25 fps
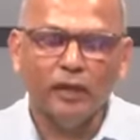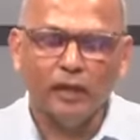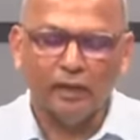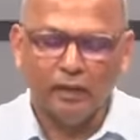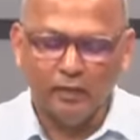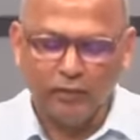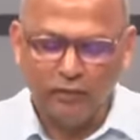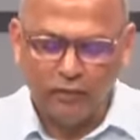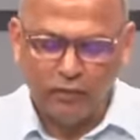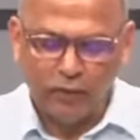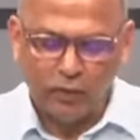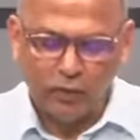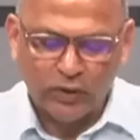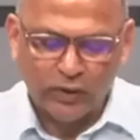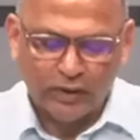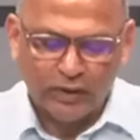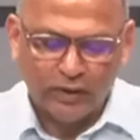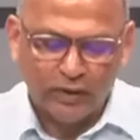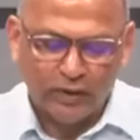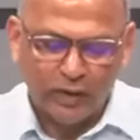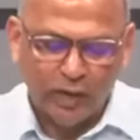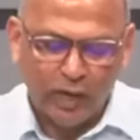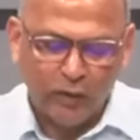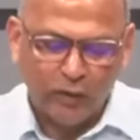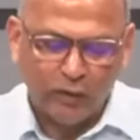
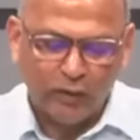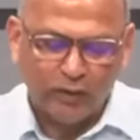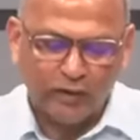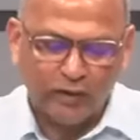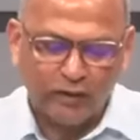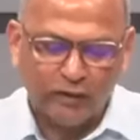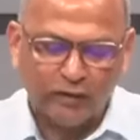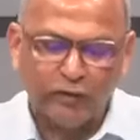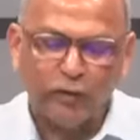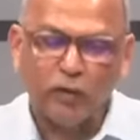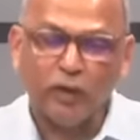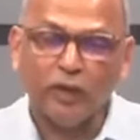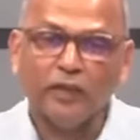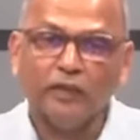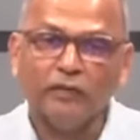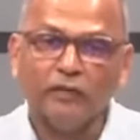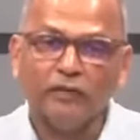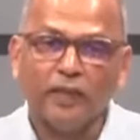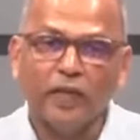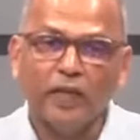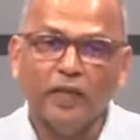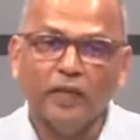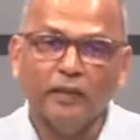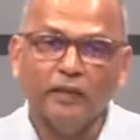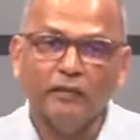14 hours
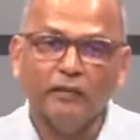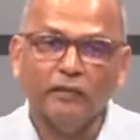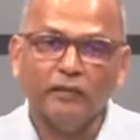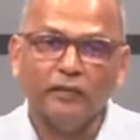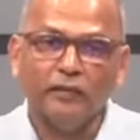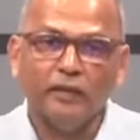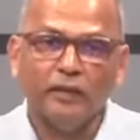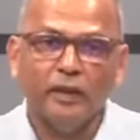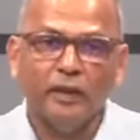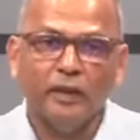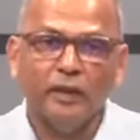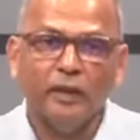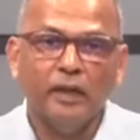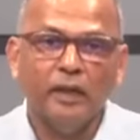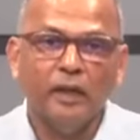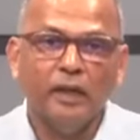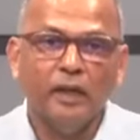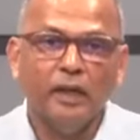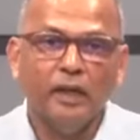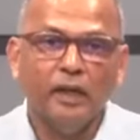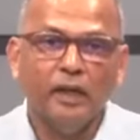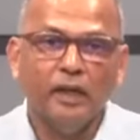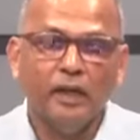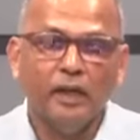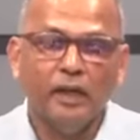45.
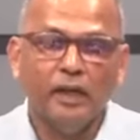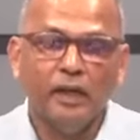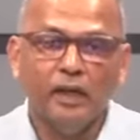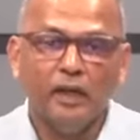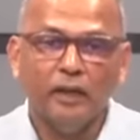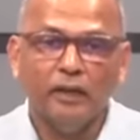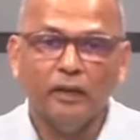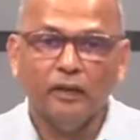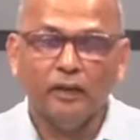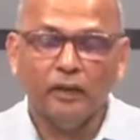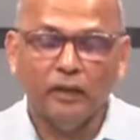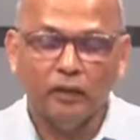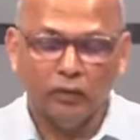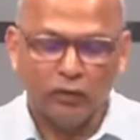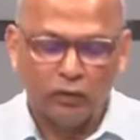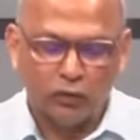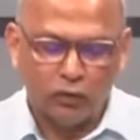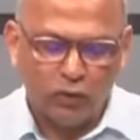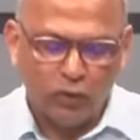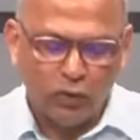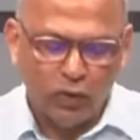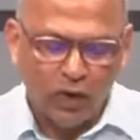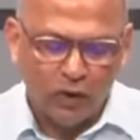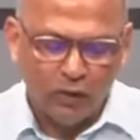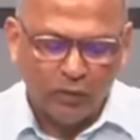And
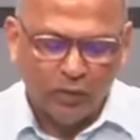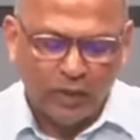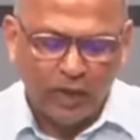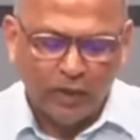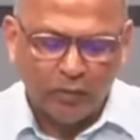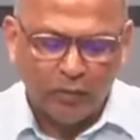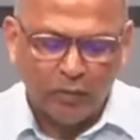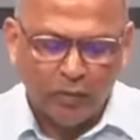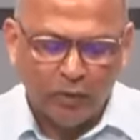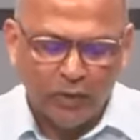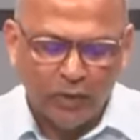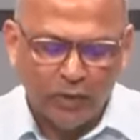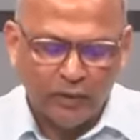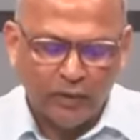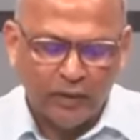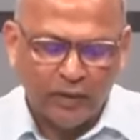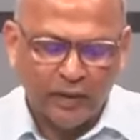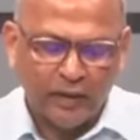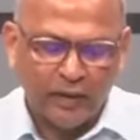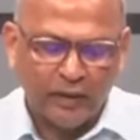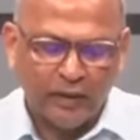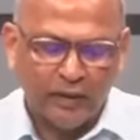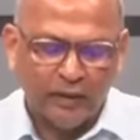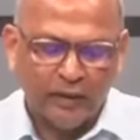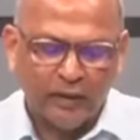throughout that
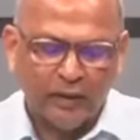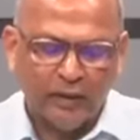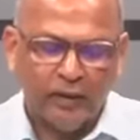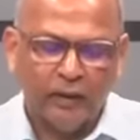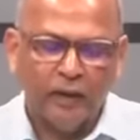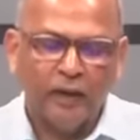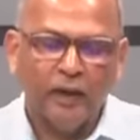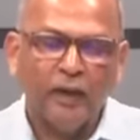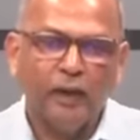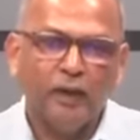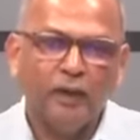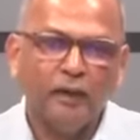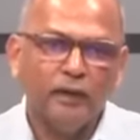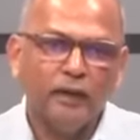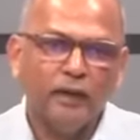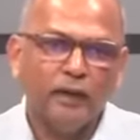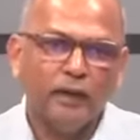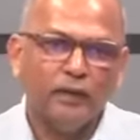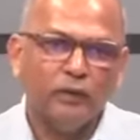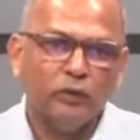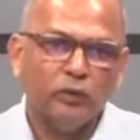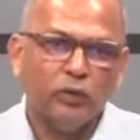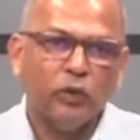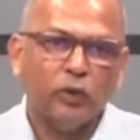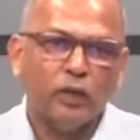period, they
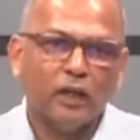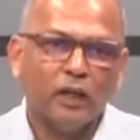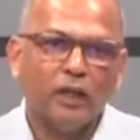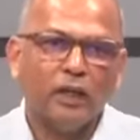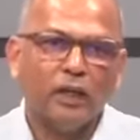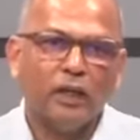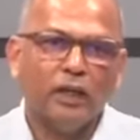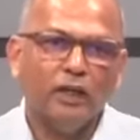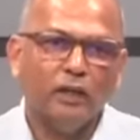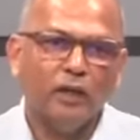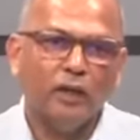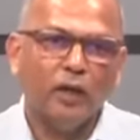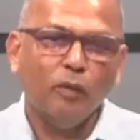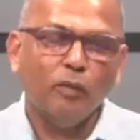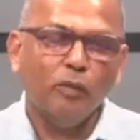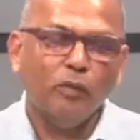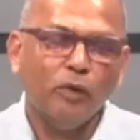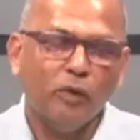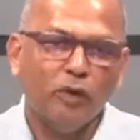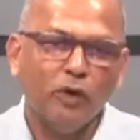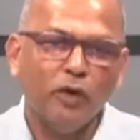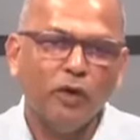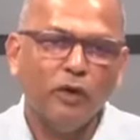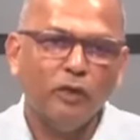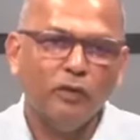took a
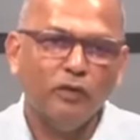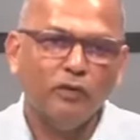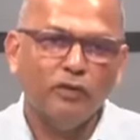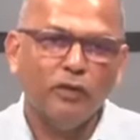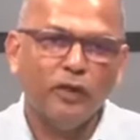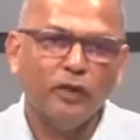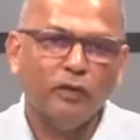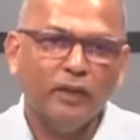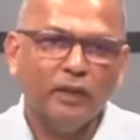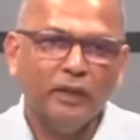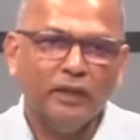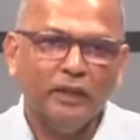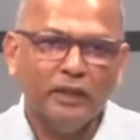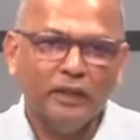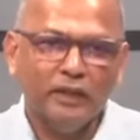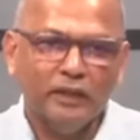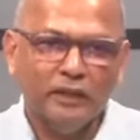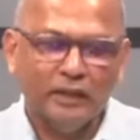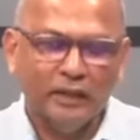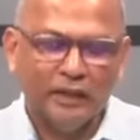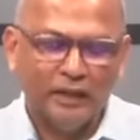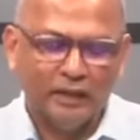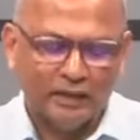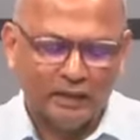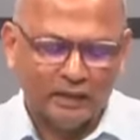number of very
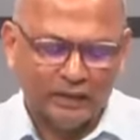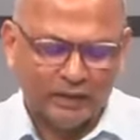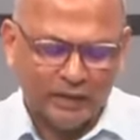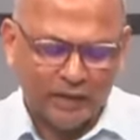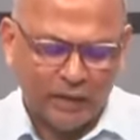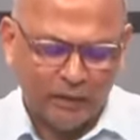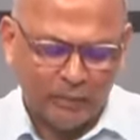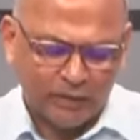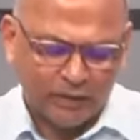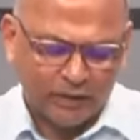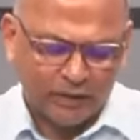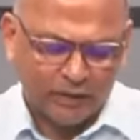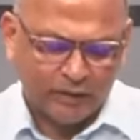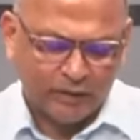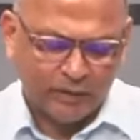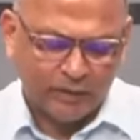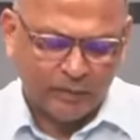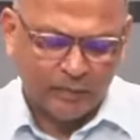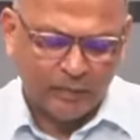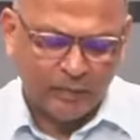detailed steps.